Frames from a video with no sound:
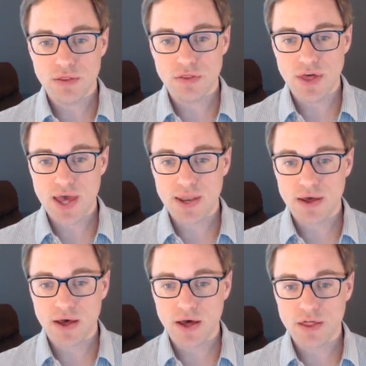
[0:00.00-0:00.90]

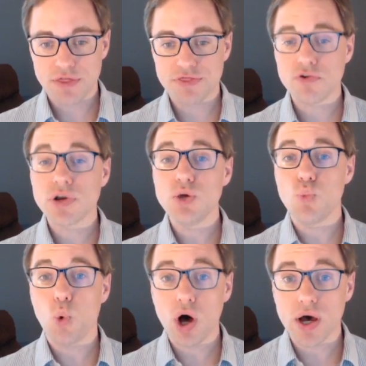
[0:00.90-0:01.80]
than
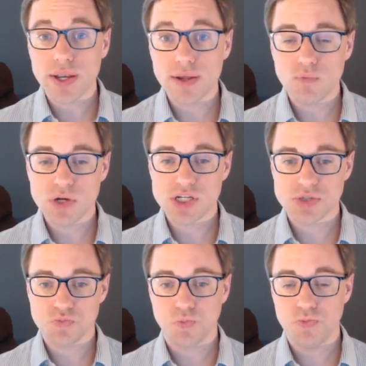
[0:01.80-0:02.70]
31, which
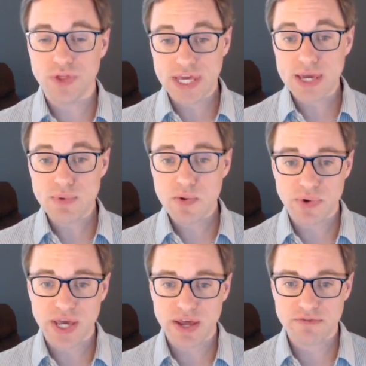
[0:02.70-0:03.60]
is the key we
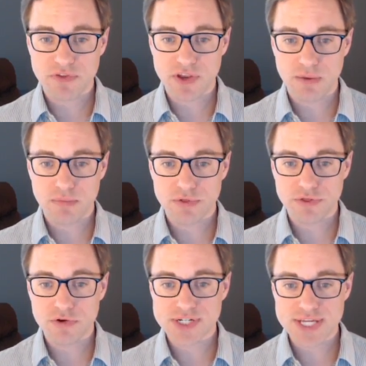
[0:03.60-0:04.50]
would get for the number
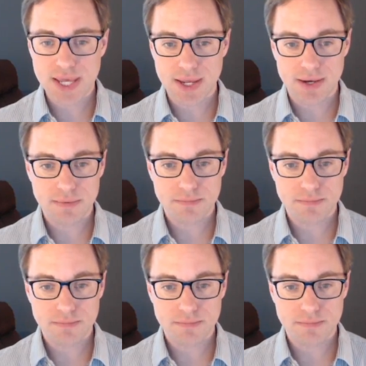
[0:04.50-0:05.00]
13.